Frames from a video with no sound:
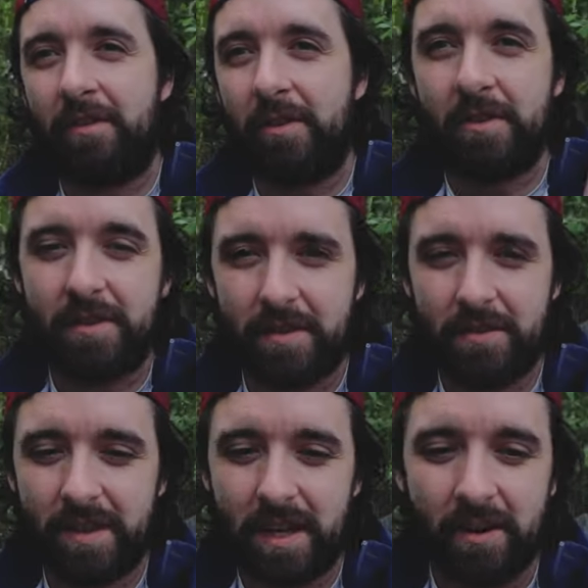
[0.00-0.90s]

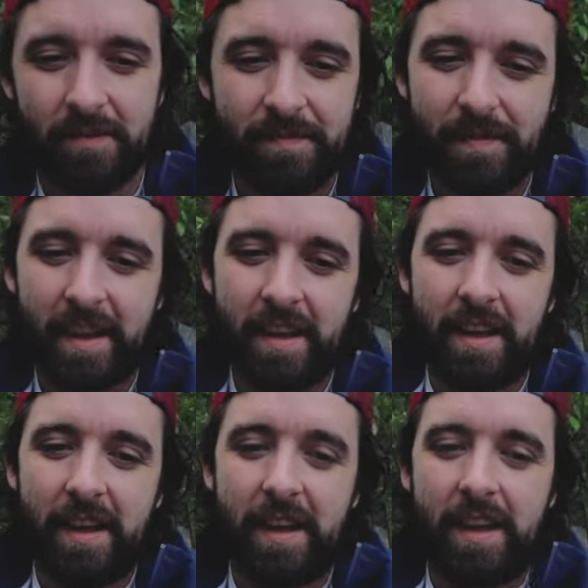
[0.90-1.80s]
influencers here.
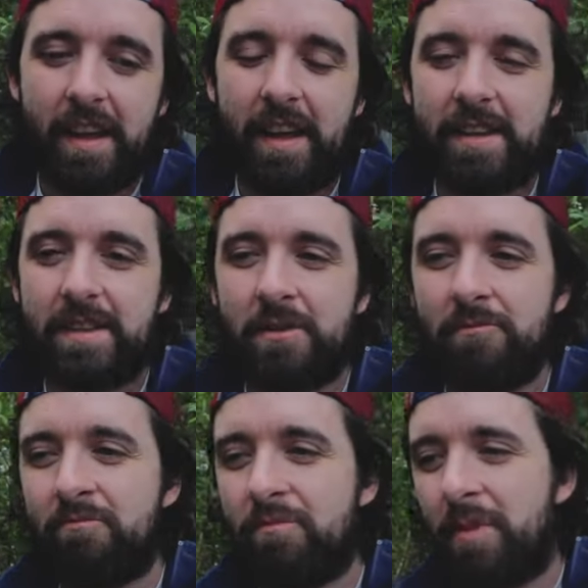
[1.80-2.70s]

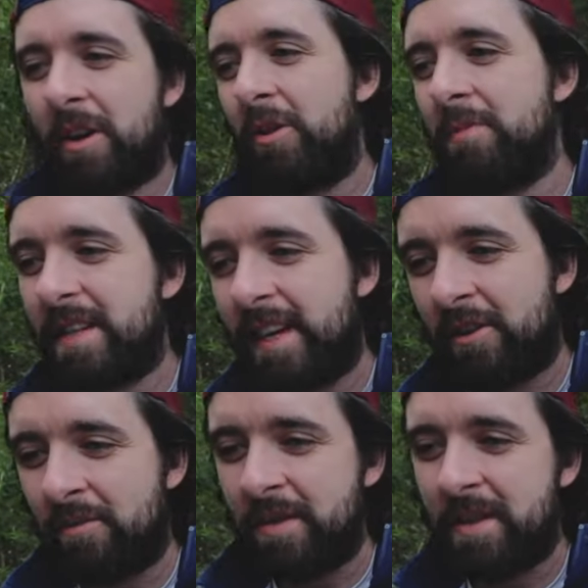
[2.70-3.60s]
So when it comes to like
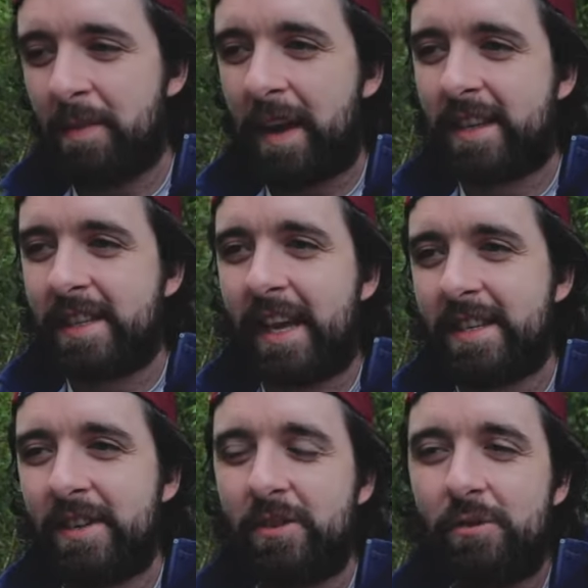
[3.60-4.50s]
numbers and spec,
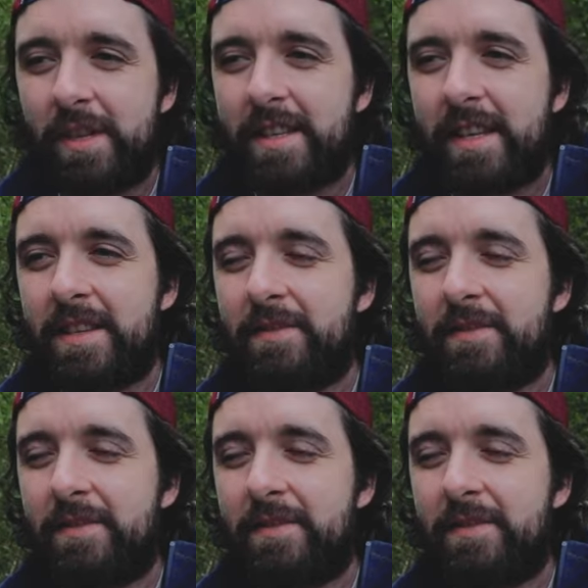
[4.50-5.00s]
yes and no, it's